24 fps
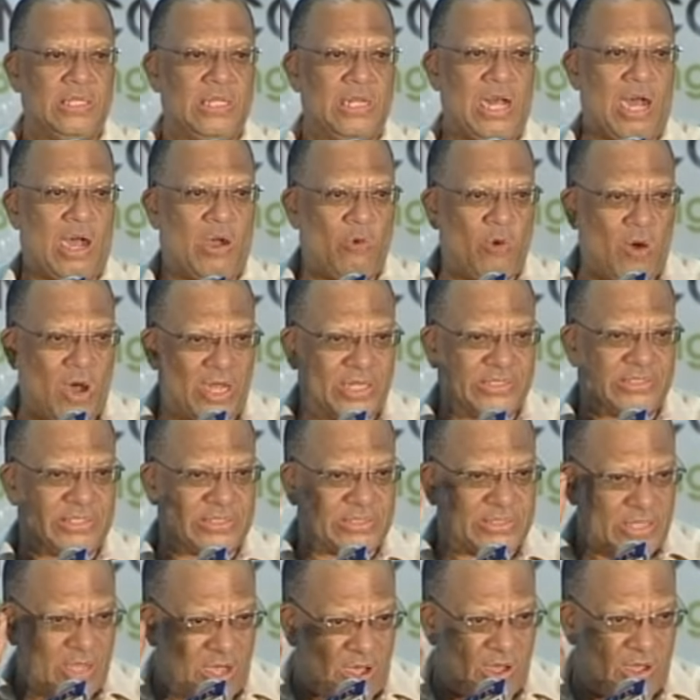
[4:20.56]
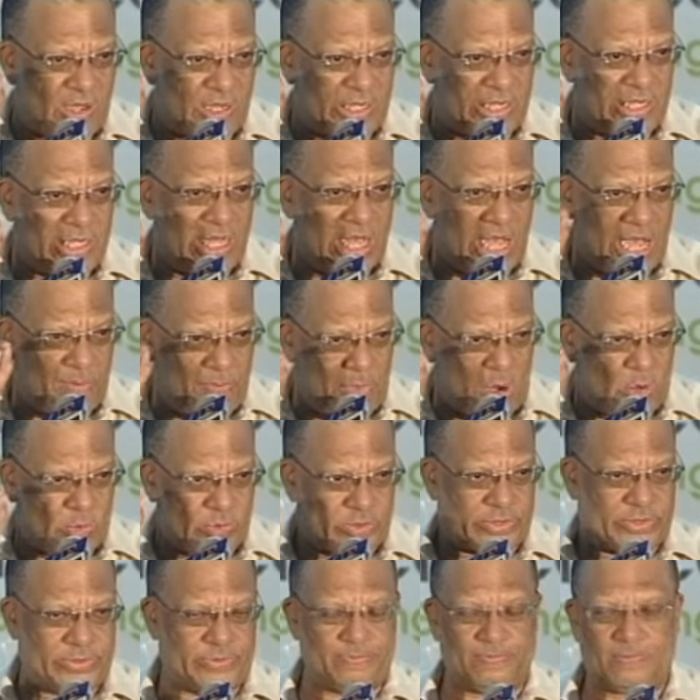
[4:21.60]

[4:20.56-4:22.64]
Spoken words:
I want to talk about.